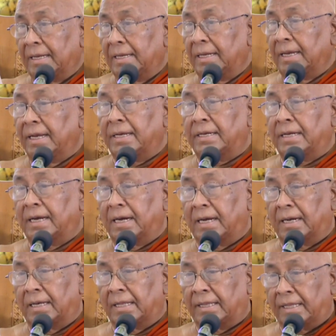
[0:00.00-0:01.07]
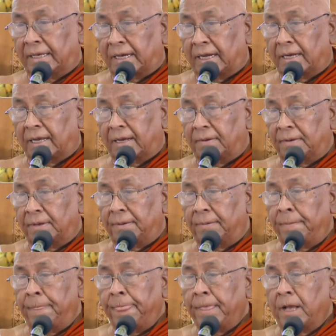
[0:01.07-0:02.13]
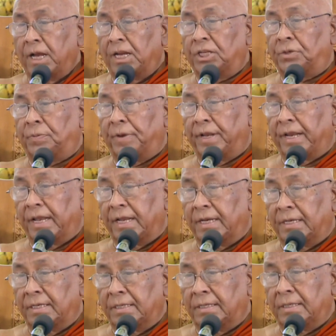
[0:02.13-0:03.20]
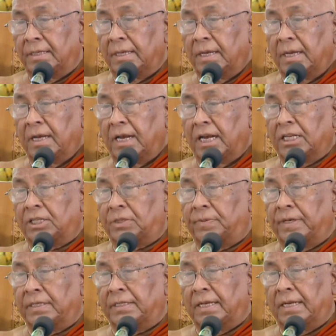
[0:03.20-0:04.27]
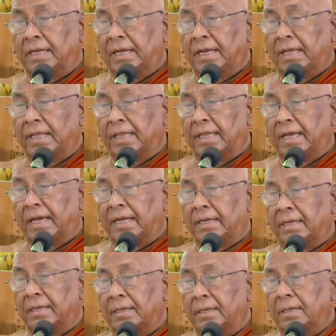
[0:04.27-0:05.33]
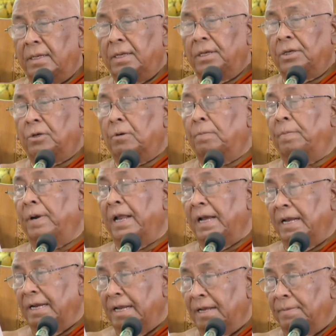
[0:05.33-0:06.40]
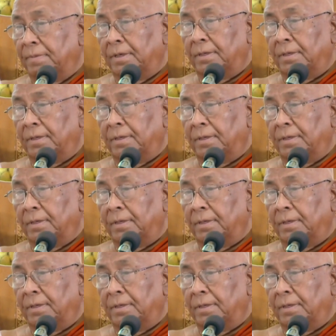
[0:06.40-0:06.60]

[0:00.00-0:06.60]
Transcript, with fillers: India they can have experience, especially in that complaining.